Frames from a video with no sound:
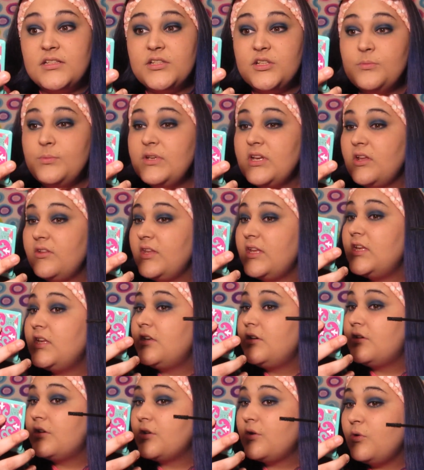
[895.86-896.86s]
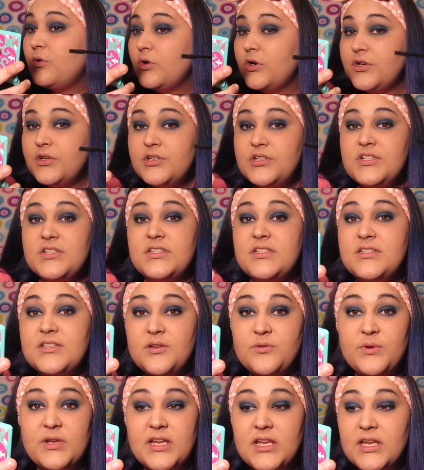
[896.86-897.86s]
little bit on the inner corner just
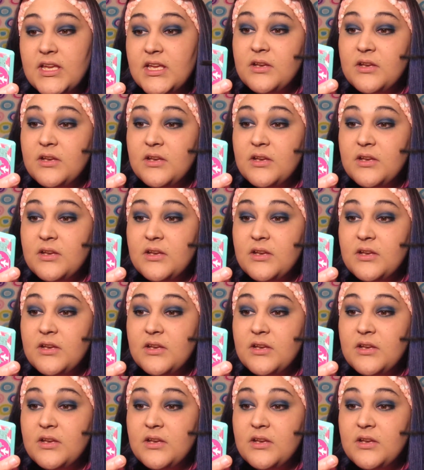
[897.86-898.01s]
so we can